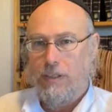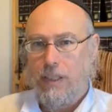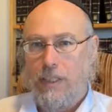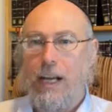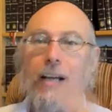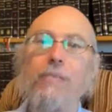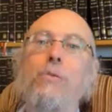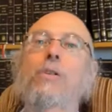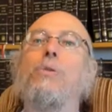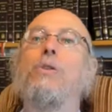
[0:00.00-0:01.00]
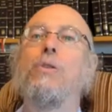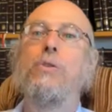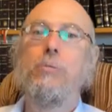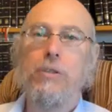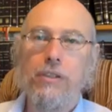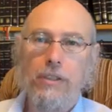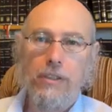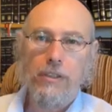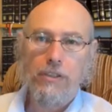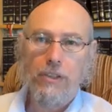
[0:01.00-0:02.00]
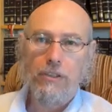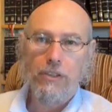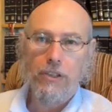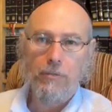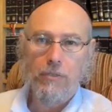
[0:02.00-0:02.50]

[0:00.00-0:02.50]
And I'm the one who shows you mercy, says Hashem.